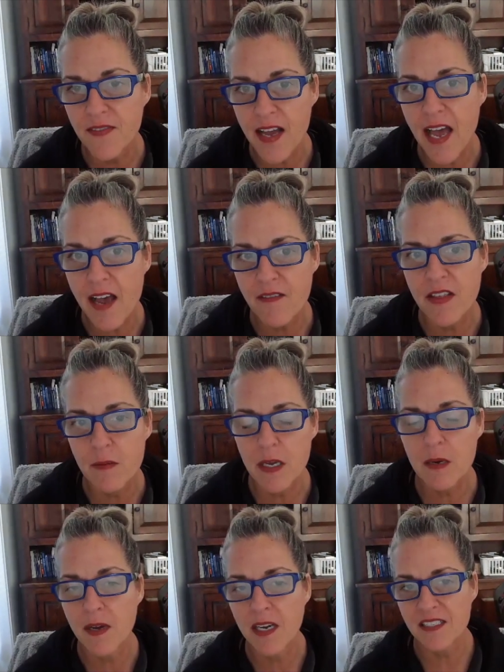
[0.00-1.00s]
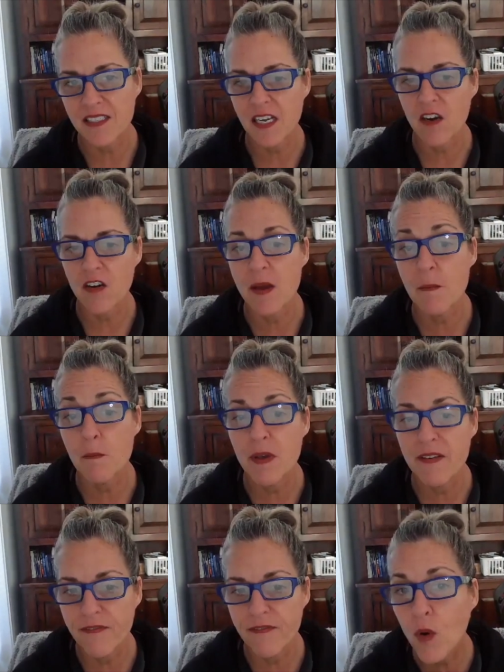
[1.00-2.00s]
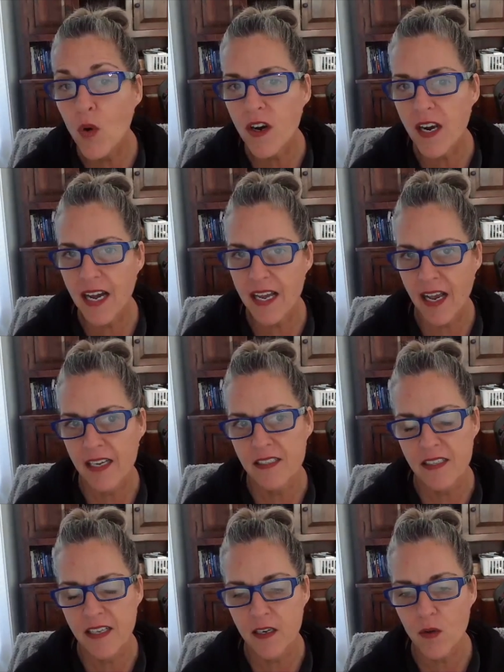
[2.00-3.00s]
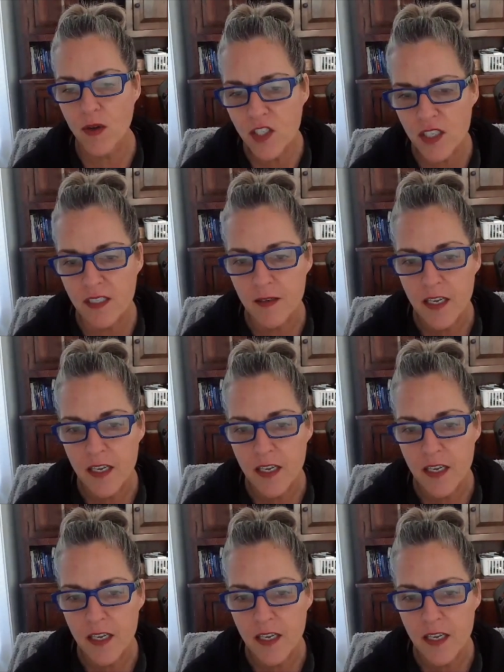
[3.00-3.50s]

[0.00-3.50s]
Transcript: I have them in my CRM before I ask that question.